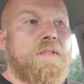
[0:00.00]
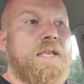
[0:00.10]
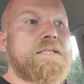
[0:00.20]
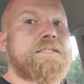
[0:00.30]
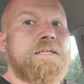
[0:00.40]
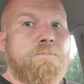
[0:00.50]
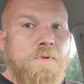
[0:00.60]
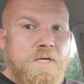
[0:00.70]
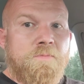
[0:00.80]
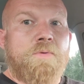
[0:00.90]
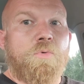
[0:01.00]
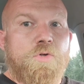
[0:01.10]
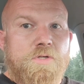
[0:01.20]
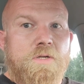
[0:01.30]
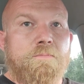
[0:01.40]
That is the
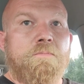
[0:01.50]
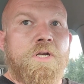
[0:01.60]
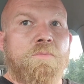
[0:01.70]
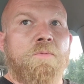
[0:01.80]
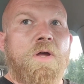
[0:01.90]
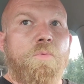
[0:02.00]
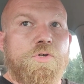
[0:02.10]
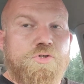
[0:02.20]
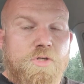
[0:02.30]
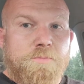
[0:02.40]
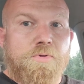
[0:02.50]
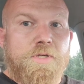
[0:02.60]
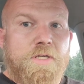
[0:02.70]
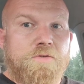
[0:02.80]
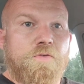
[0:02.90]
minimum at which you can
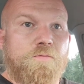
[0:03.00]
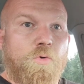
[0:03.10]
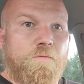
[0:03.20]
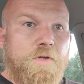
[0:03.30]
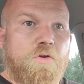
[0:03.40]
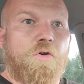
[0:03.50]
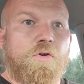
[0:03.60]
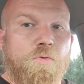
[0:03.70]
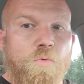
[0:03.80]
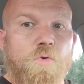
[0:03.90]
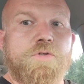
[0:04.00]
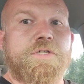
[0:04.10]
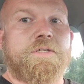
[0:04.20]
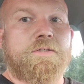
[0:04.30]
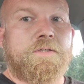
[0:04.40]
put in your Ford vehicle under
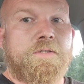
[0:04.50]
warranty.